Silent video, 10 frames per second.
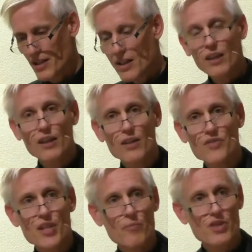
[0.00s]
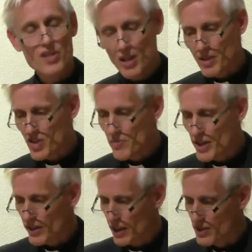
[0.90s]
He gives them the same
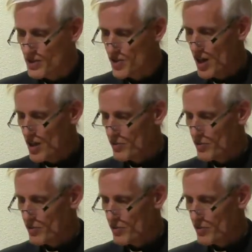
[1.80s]
experience